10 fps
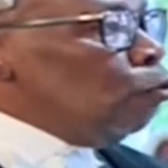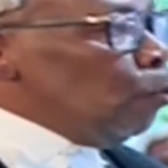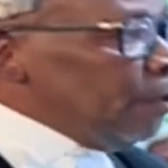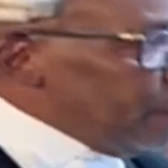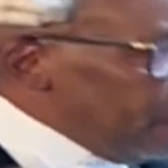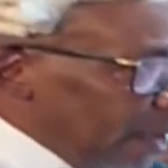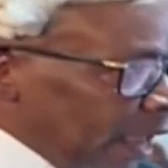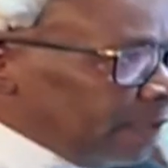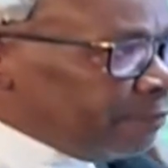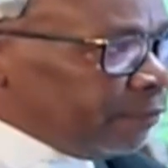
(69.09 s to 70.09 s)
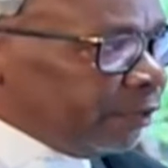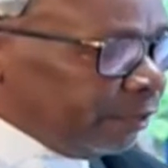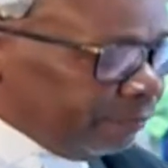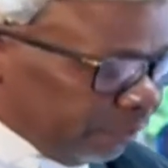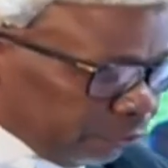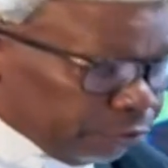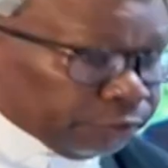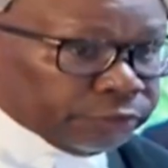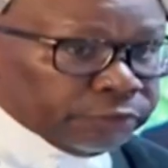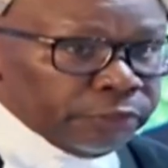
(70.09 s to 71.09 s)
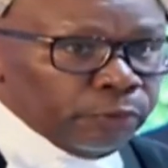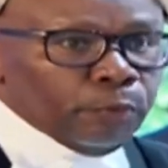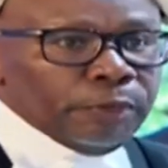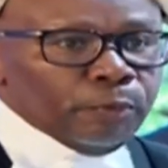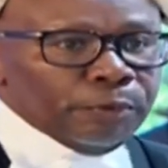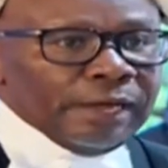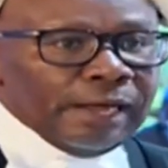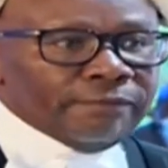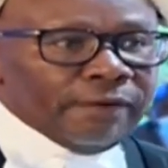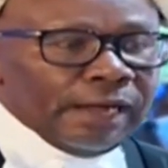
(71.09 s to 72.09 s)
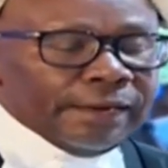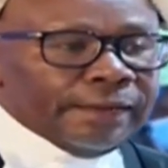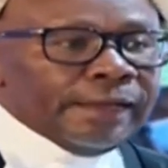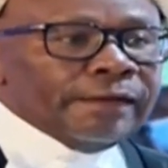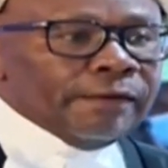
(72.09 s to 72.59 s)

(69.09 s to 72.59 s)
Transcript: with live grievances, we would have had